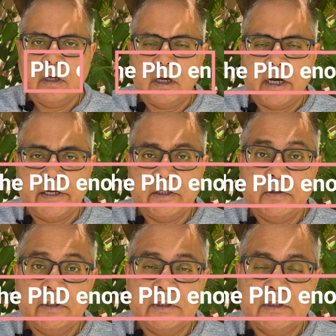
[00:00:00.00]

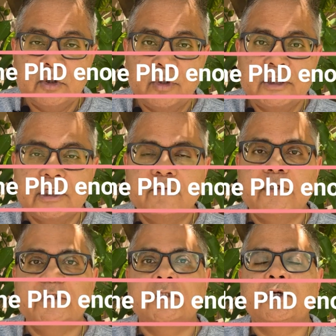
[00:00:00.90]
And this is a question
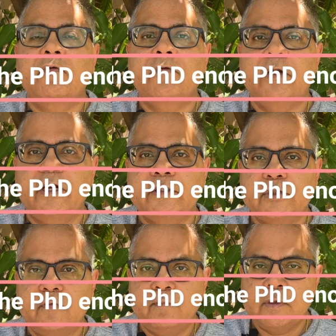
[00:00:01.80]
which is often asked
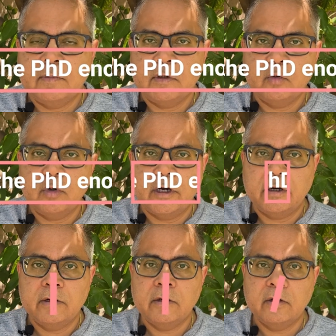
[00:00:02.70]
of people who
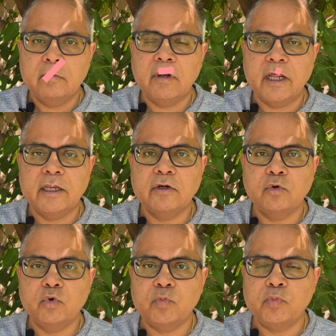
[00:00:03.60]
are planning to
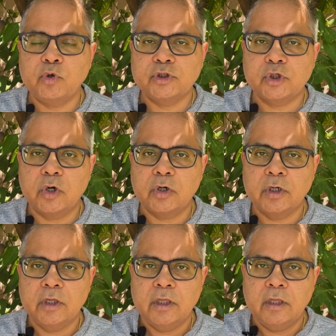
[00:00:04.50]
do postdoc.
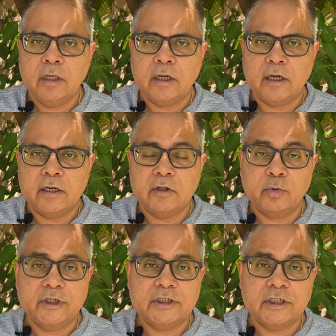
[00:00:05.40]
And the
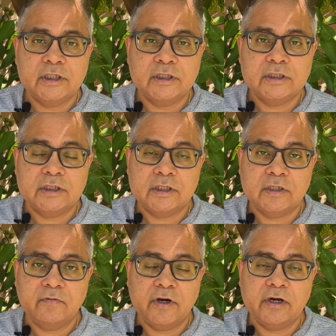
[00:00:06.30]
question is
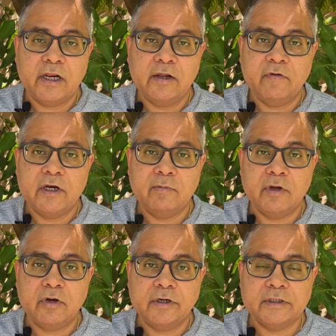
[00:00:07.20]
very relevant
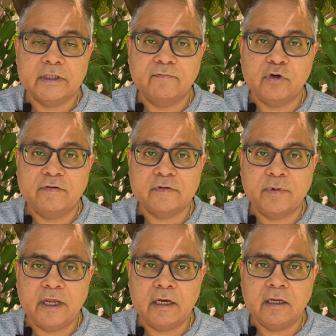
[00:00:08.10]
because if you have
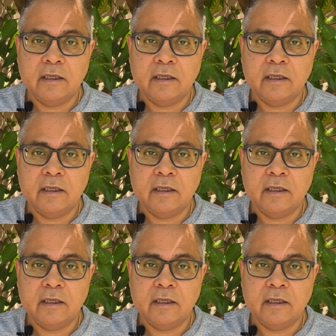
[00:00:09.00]
spent